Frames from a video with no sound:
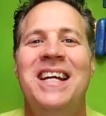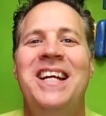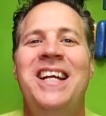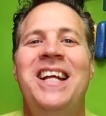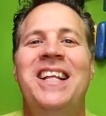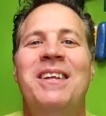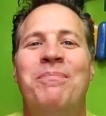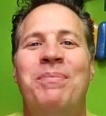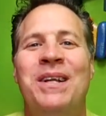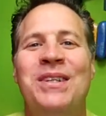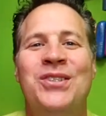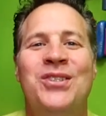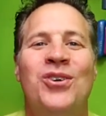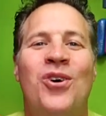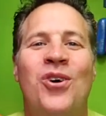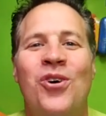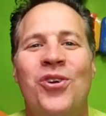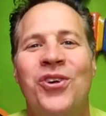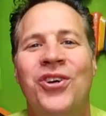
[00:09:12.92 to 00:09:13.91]
you need the
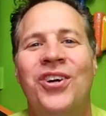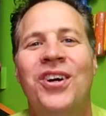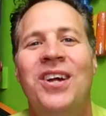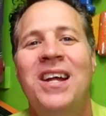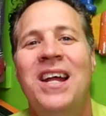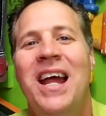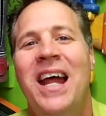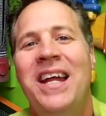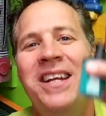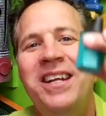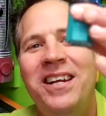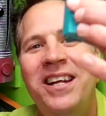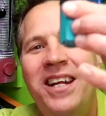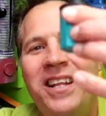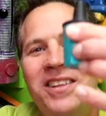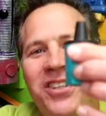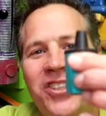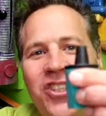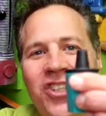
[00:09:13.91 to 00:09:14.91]
pencil holder, and you
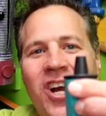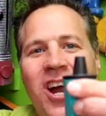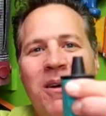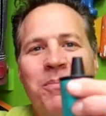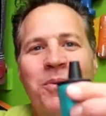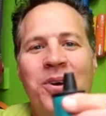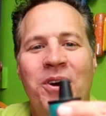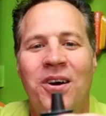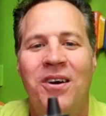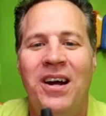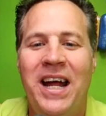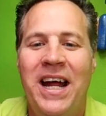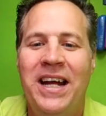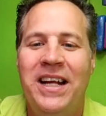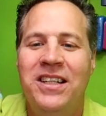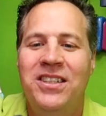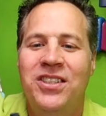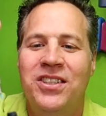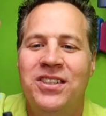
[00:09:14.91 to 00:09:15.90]
need the sharpener.
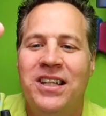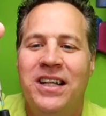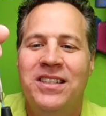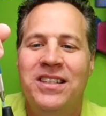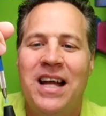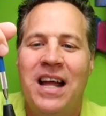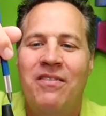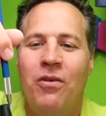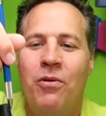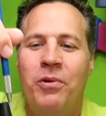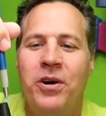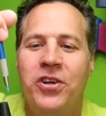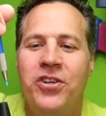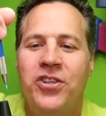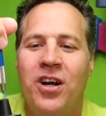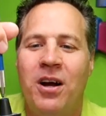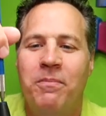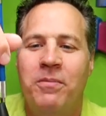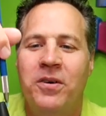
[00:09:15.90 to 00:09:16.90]
And it's just, it's kind of a weird
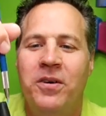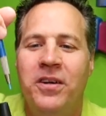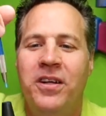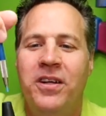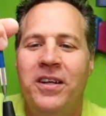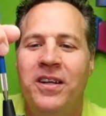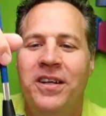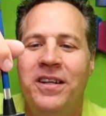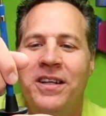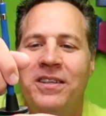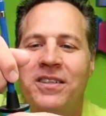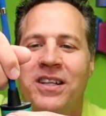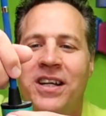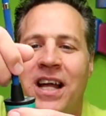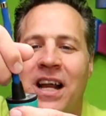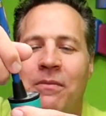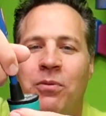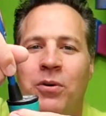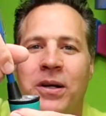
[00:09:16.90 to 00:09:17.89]
sharpener. You, you
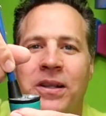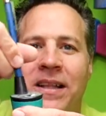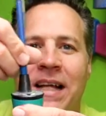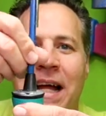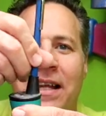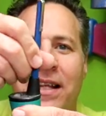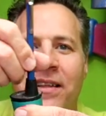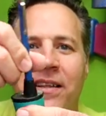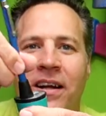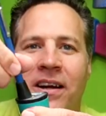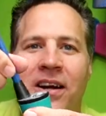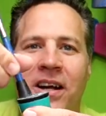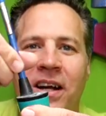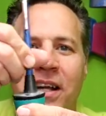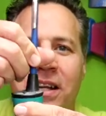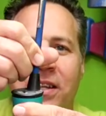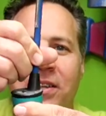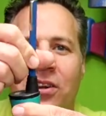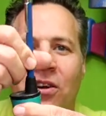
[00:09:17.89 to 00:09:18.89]
kind of put that in there
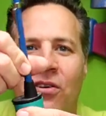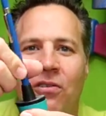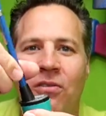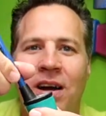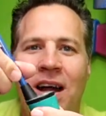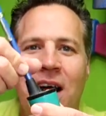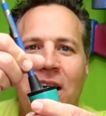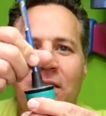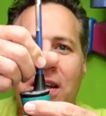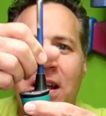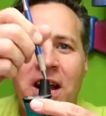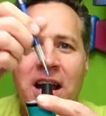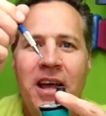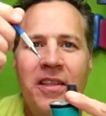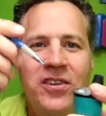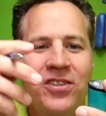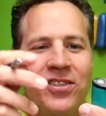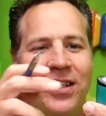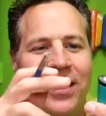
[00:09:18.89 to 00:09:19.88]
and you go around,
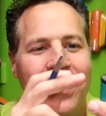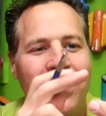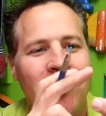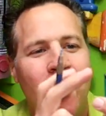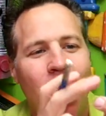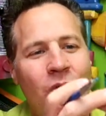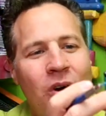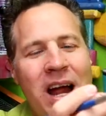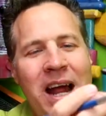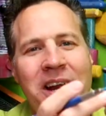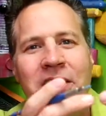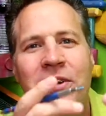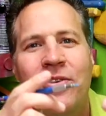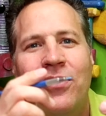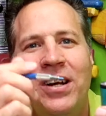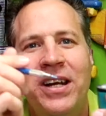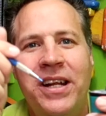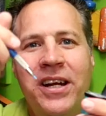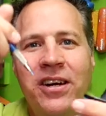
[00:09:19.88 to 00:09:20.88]
and there's a little
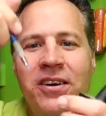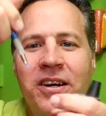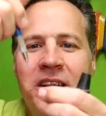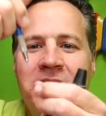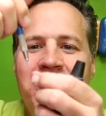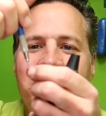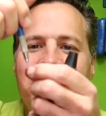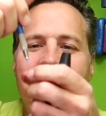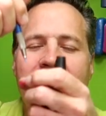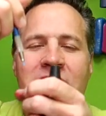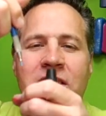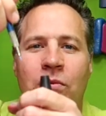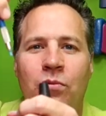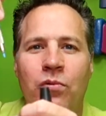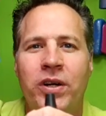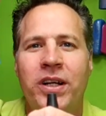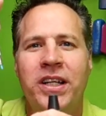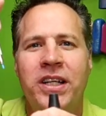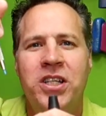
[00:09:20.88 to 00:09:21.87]
grinder in here, and it just gets a
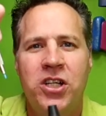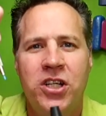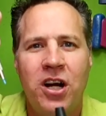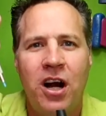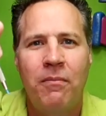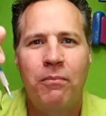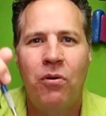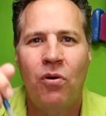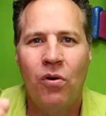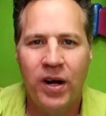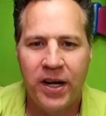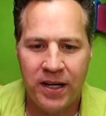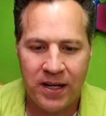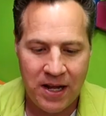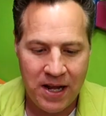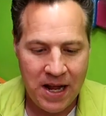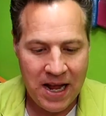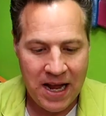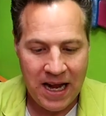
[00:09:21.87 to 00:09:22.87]
really sharp point.